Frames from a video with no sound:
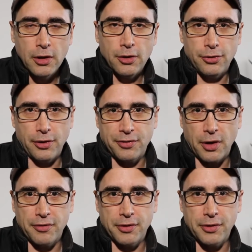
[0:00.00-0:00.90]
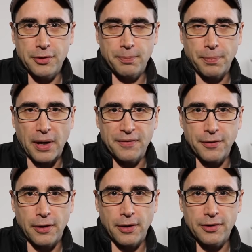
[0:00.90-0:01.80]
So I've covered
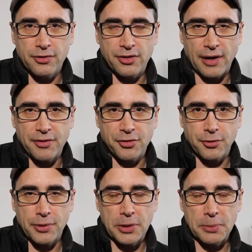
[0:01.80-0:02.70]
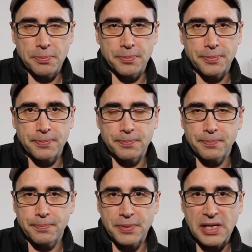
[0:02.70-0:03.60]
Python, JavaScript,
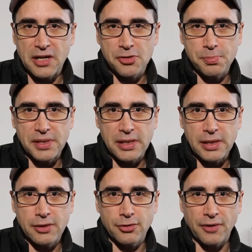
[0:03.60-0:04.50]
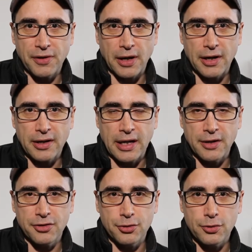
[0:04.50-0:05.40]
PHP. So I figured I'd get
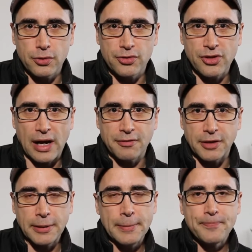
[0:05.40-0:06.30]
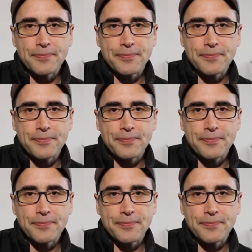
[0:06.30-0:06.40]
into Java.